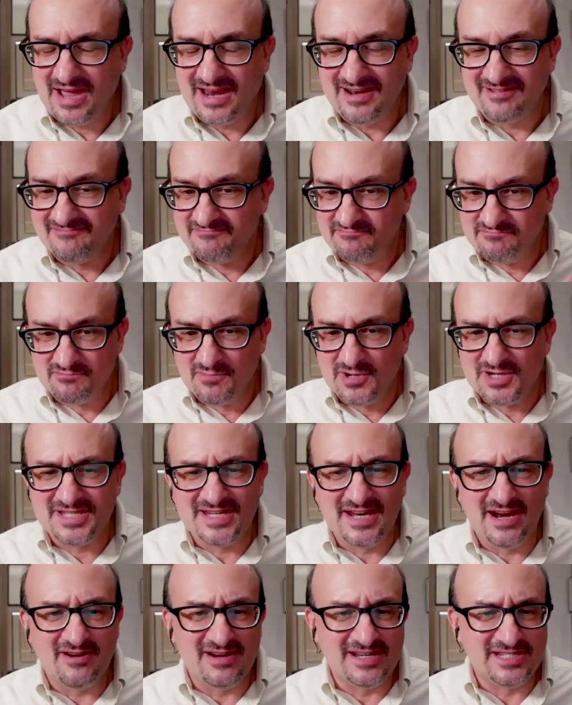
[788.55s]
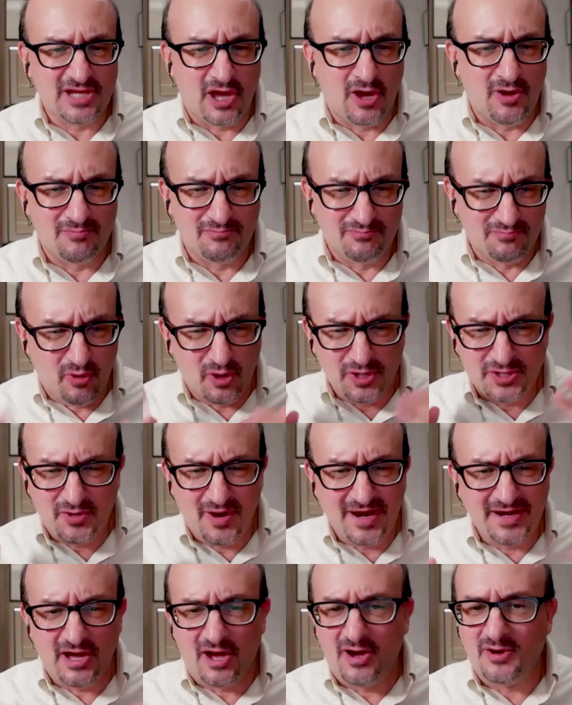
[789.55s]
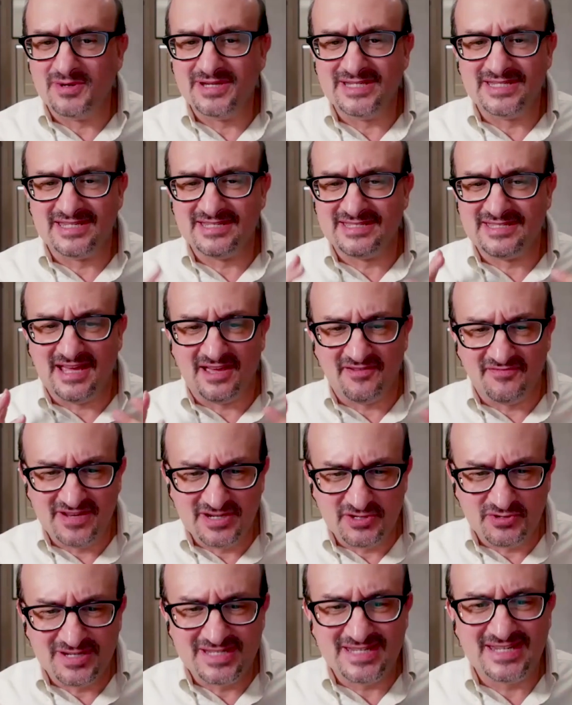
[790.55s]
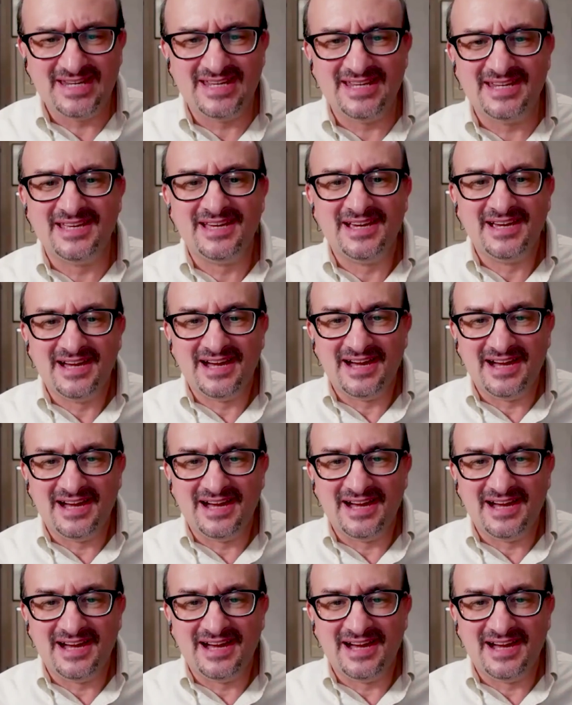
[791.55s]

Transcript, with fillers: kind of mercenaries, all portrayed always as self-interested,